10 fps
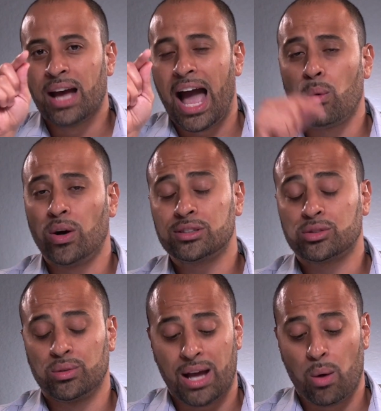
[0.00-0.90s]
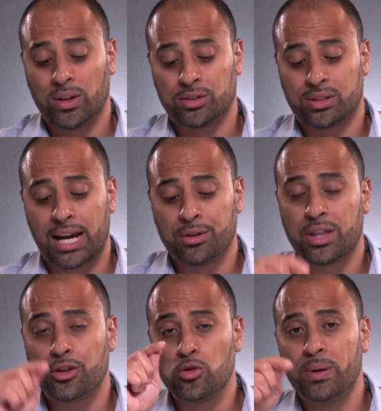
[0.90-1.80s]
I want to, I want to tell you
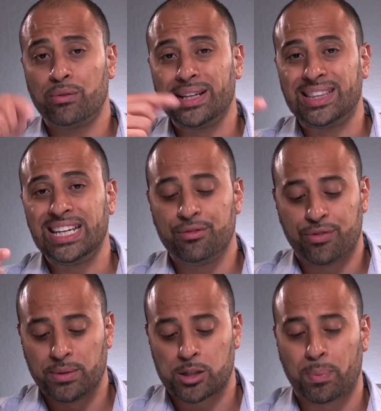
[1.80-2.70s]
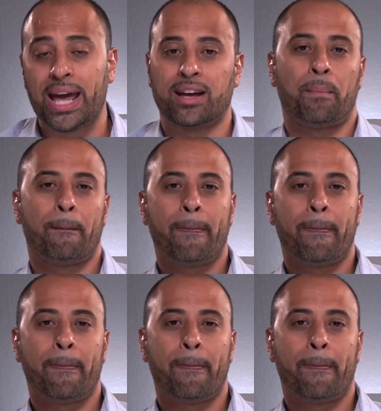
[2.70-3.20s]
that you've been redeemed from this plague.